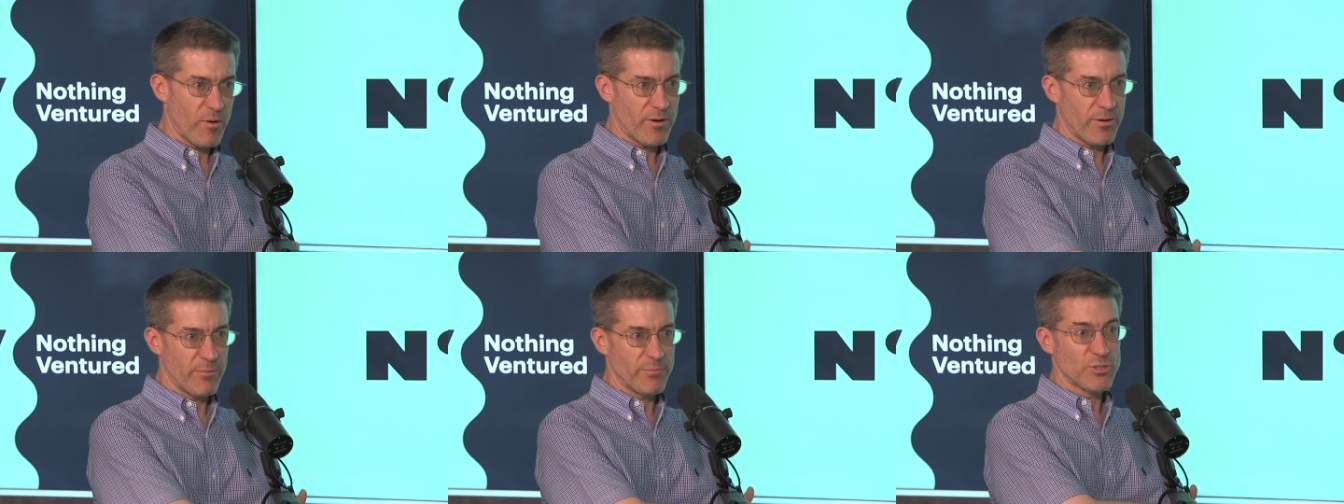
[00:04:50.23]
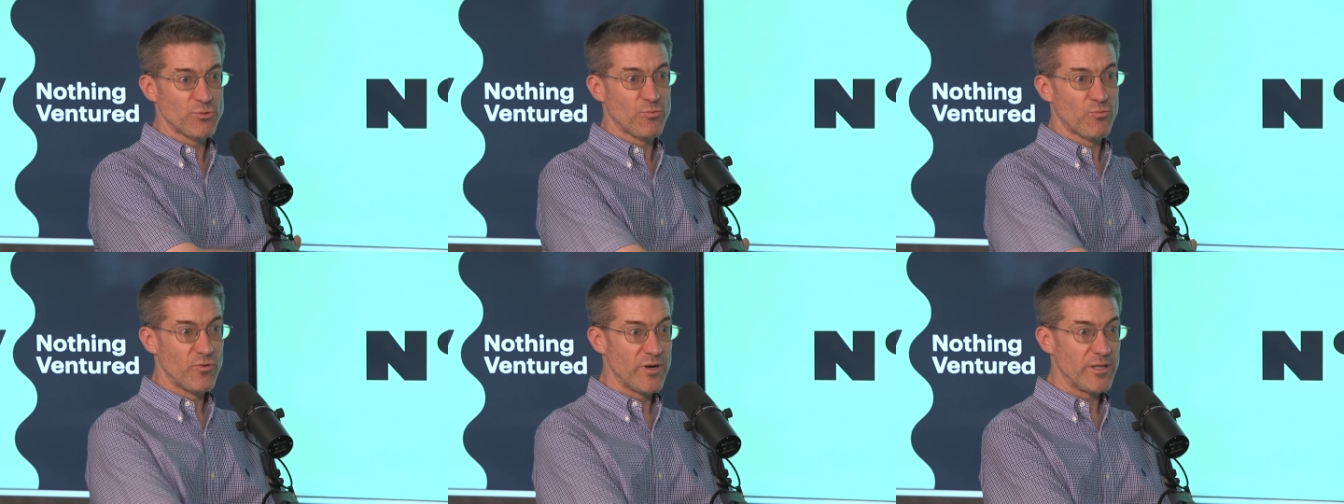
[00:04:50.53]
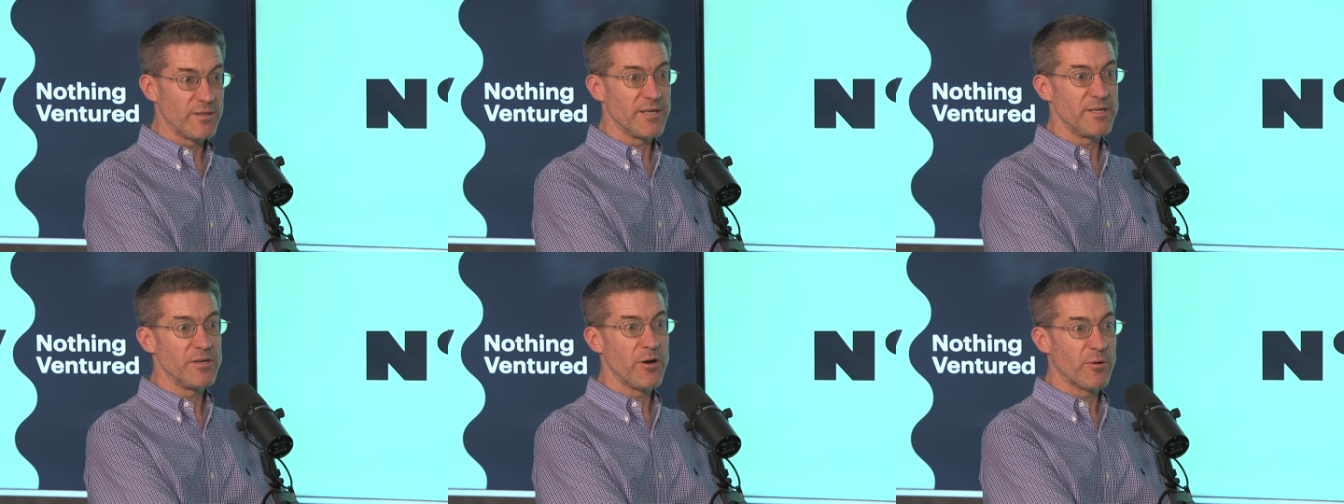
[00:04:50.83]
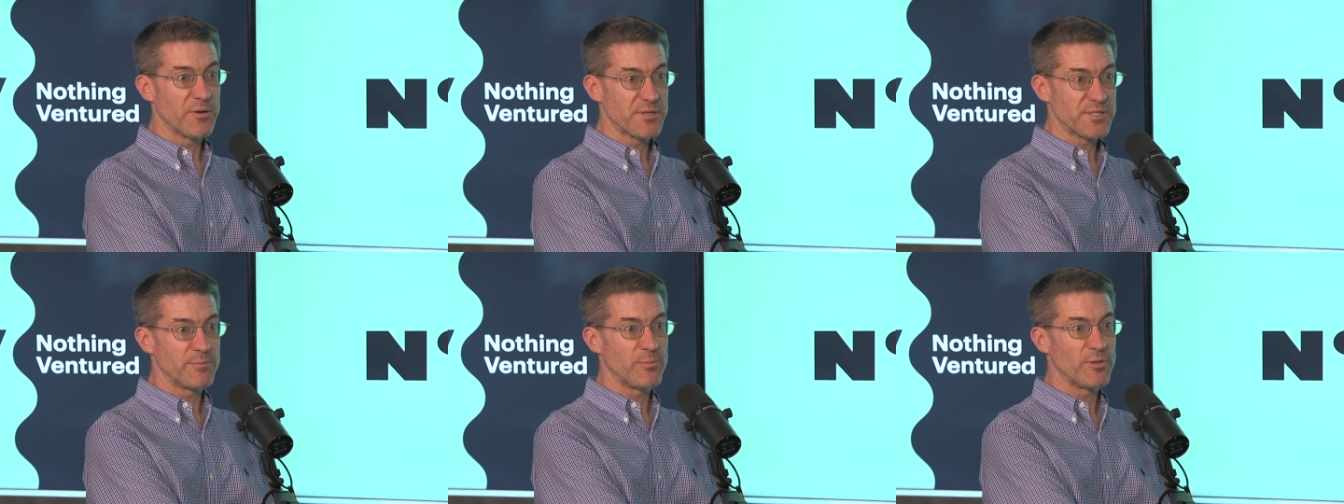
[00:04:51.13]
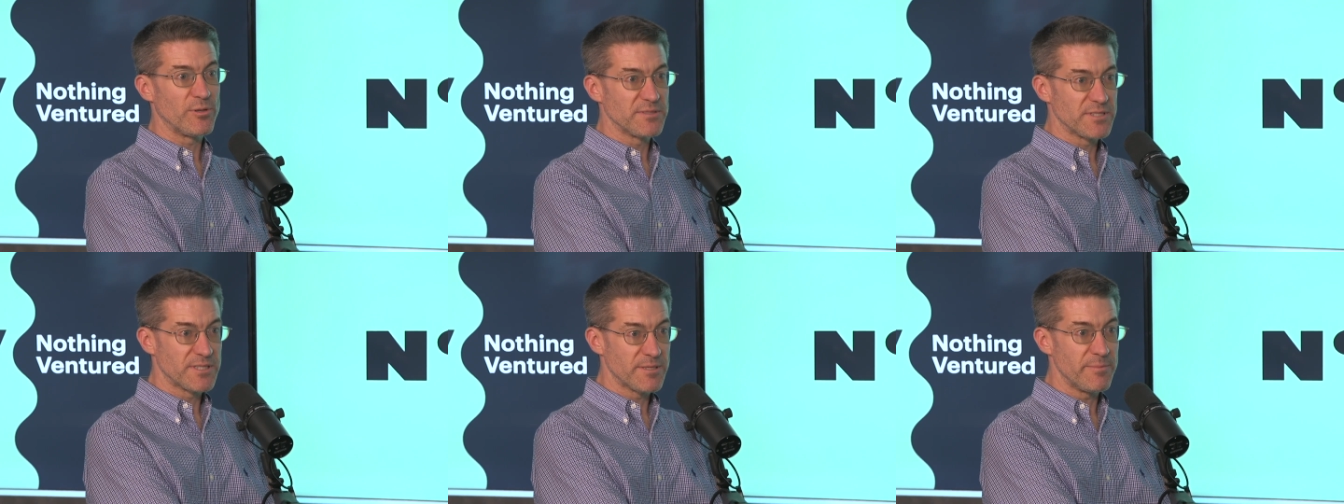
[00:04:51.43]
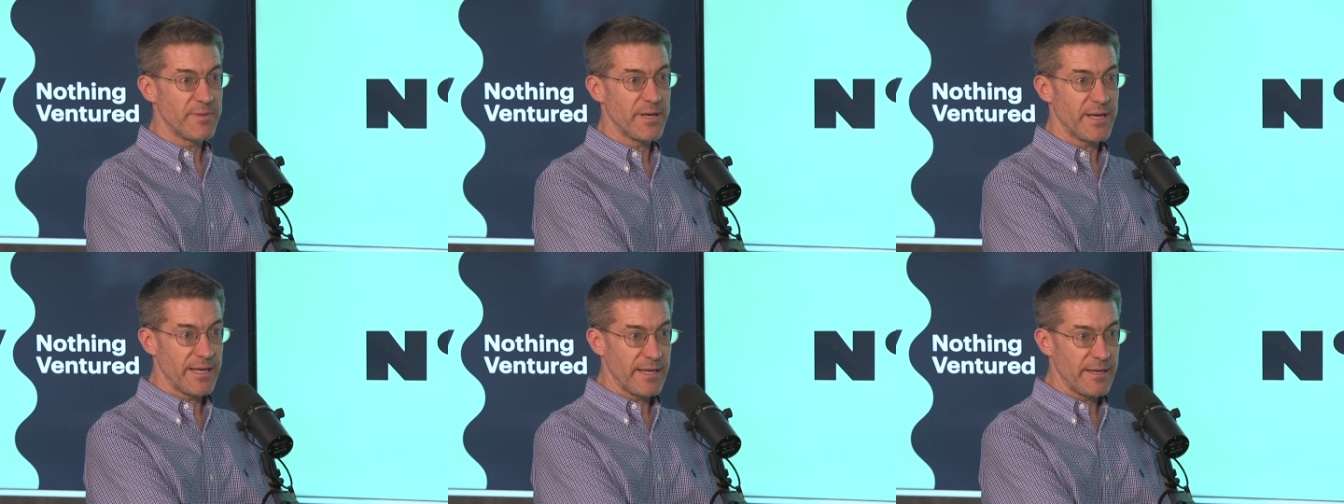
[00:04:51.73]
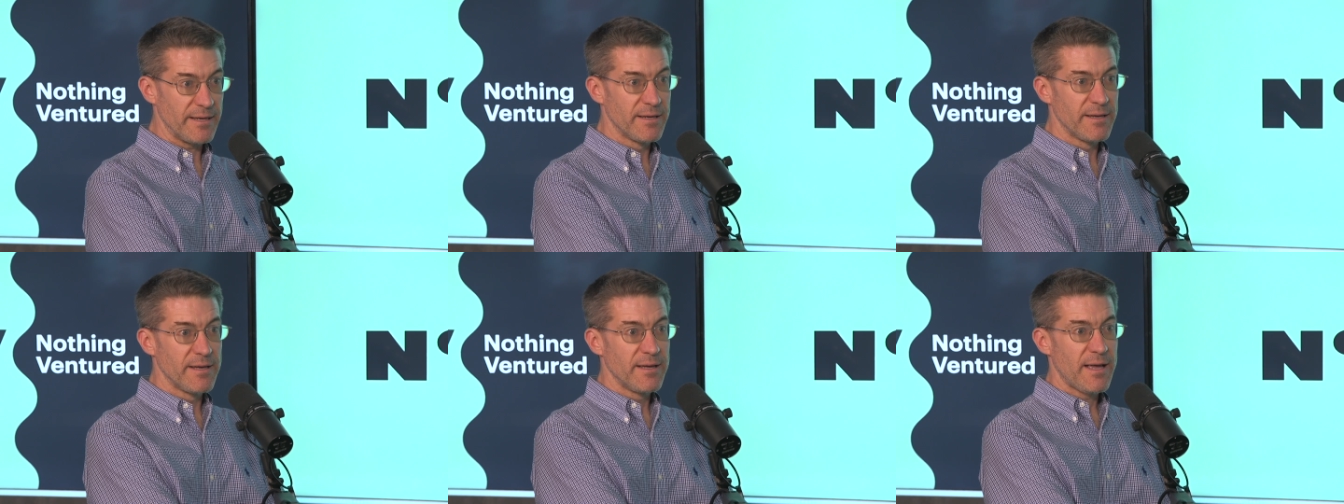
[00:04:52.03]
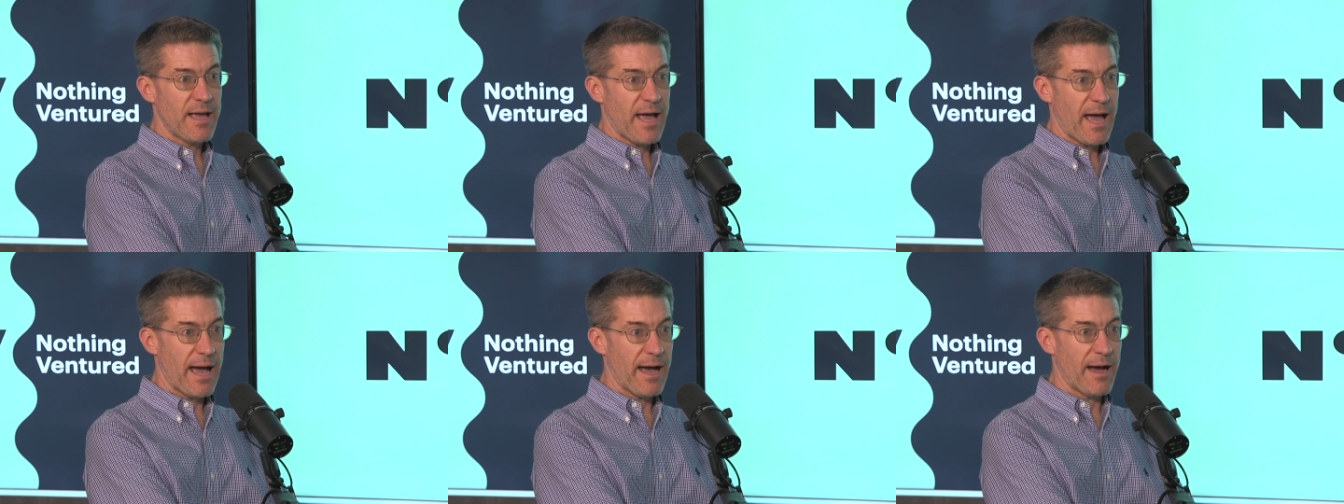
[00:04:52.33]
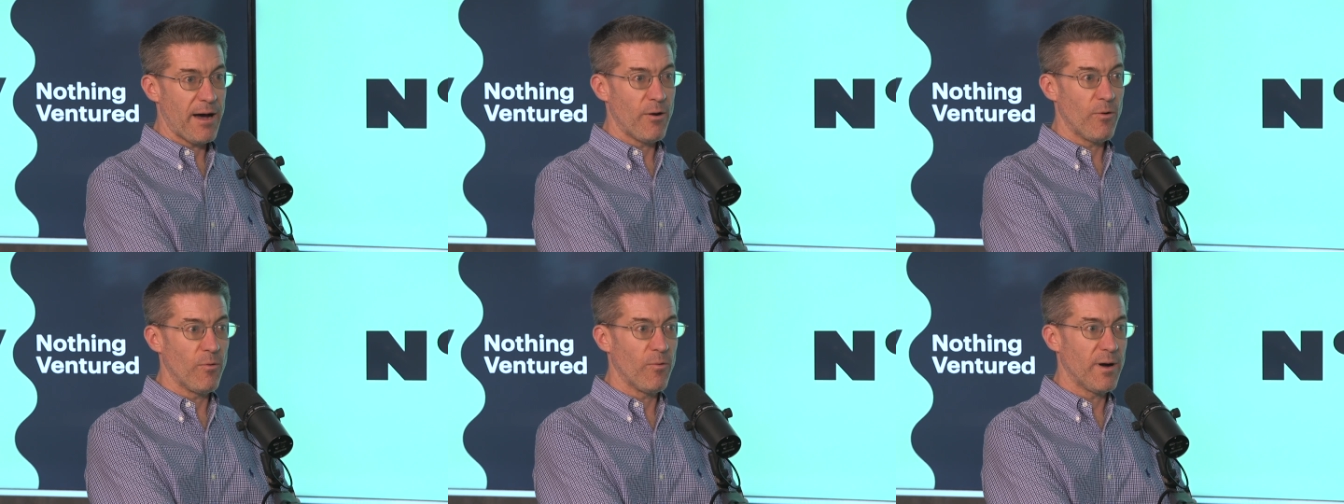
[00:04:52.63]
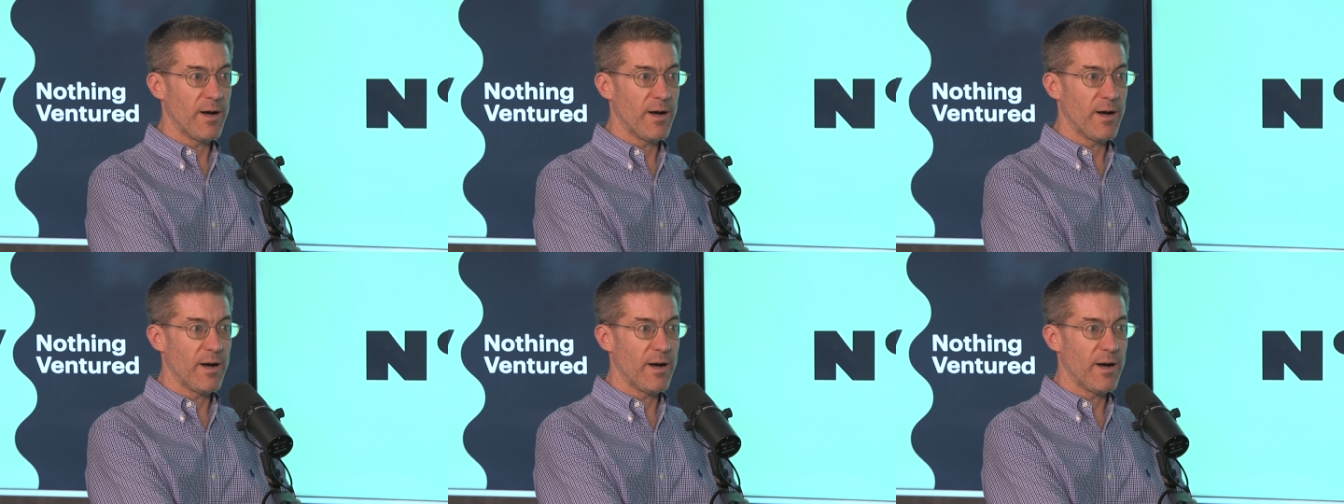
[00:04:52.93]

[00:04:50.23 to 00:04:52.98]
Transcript: it was really noticeable to me how.